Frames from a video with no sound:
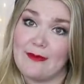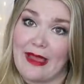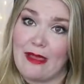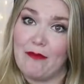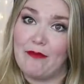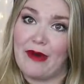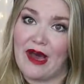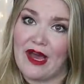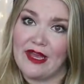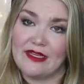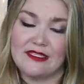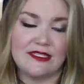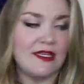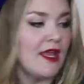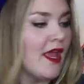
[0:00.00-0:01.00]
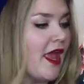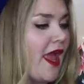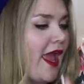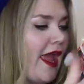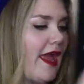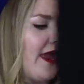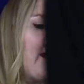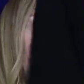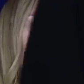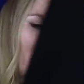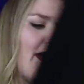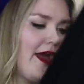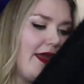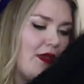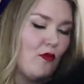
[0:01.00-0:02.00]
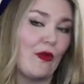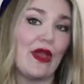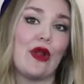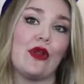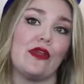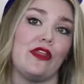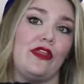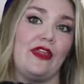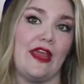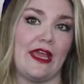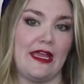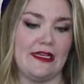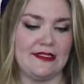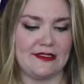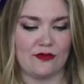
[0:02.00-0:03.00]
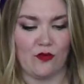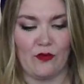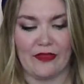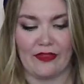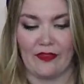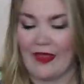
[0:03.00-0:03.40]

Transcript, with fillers: my butt. And I wear this with